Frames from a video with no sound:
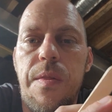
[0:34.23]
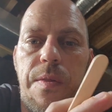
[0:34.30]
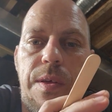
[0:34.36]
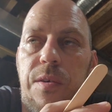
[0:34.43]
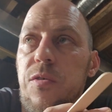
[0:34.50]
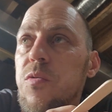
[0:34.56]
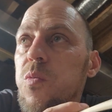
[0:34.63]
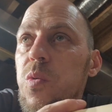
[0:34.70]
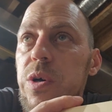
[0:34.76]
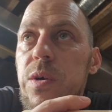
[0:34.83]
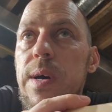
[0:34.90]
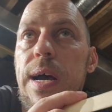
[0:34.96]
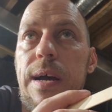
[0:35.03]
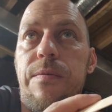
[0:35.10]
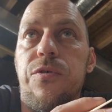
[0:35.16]
This will
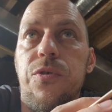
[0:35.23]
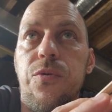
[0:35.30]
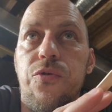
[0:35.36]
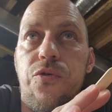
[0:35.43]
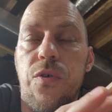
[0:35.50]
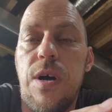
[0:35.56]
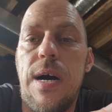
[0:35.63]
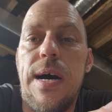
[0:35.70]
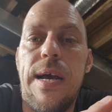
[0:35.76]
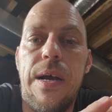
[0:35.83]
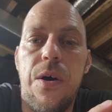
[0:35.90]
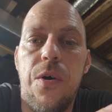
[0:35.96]
have to dry